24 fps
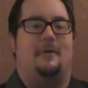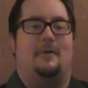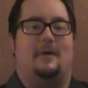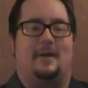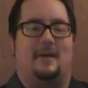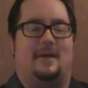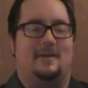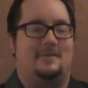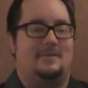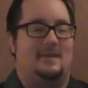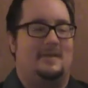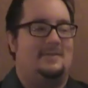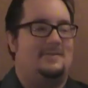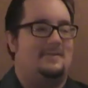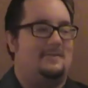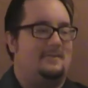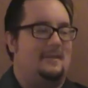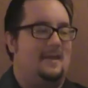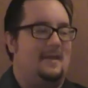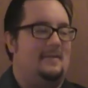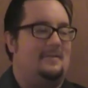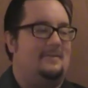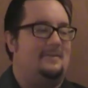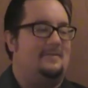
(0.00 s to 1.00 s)
Like it's it's
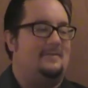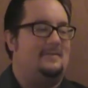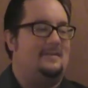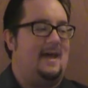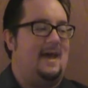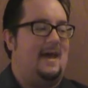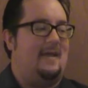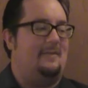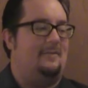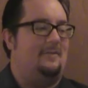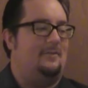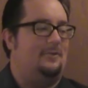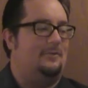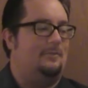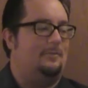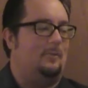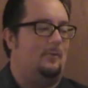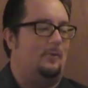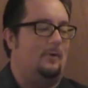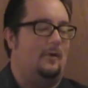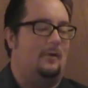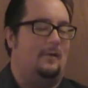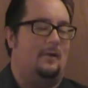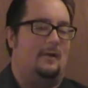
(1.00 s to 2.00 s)
getting sad at this
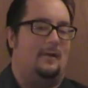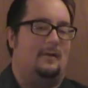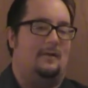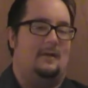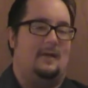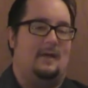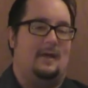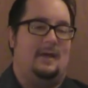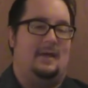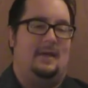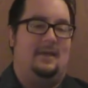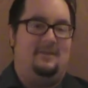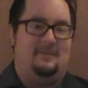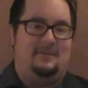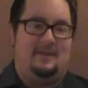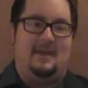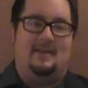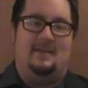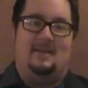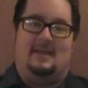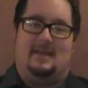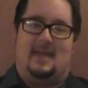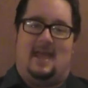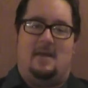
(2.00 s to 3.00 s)
point. Like he's
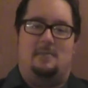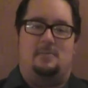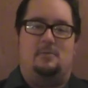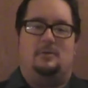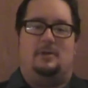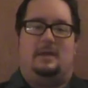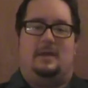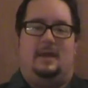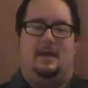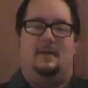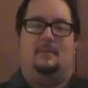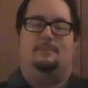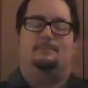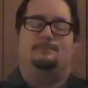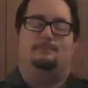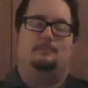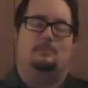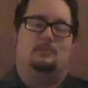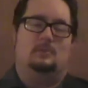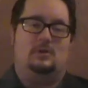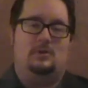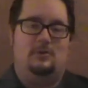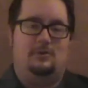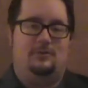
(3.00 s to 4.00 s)
getting a Gabriel Kidd
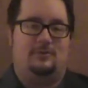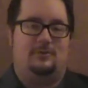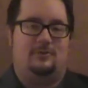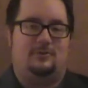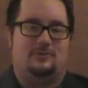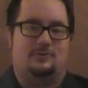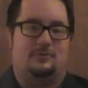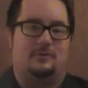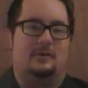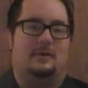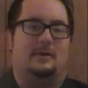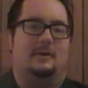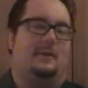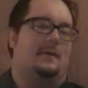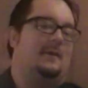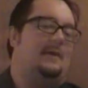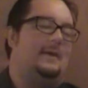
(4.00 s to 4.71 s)
losing streak.